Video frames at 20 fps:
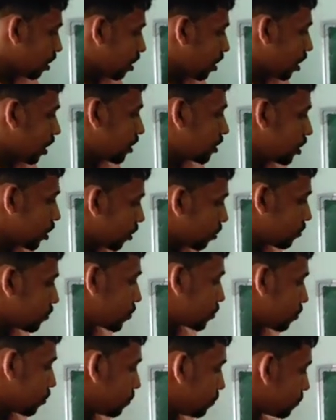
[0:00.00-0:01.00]
And here
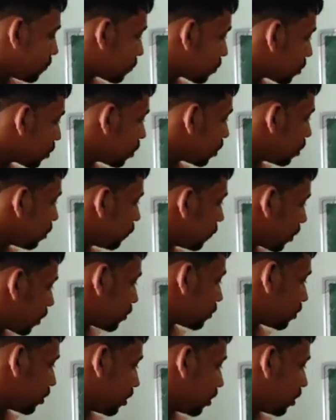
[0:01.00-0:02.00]
also we can
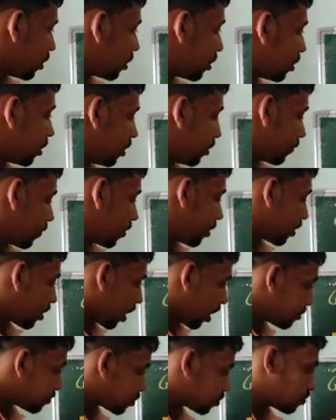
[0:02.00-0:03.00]
see different
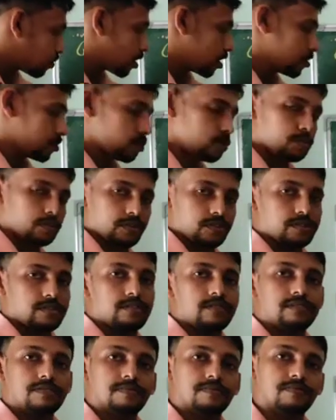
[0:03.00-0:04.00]
types of
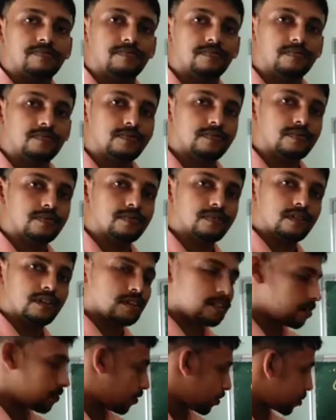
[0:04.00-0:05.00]
consumers.
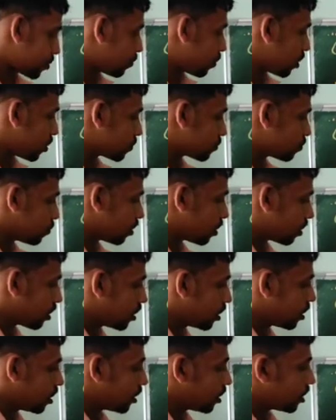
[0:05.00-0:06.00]
The first one is what?
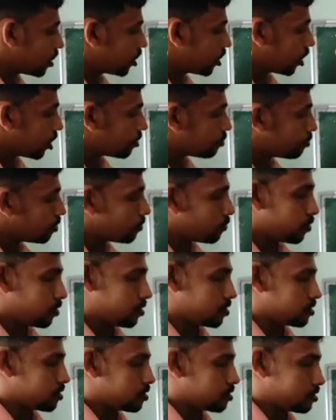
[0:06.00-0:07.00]

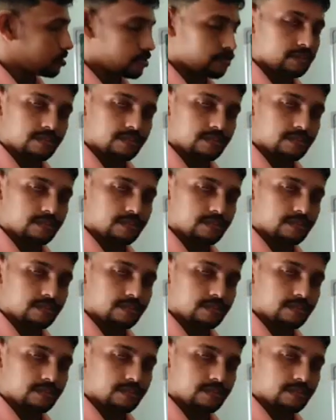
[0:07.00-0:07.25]
Herbivores.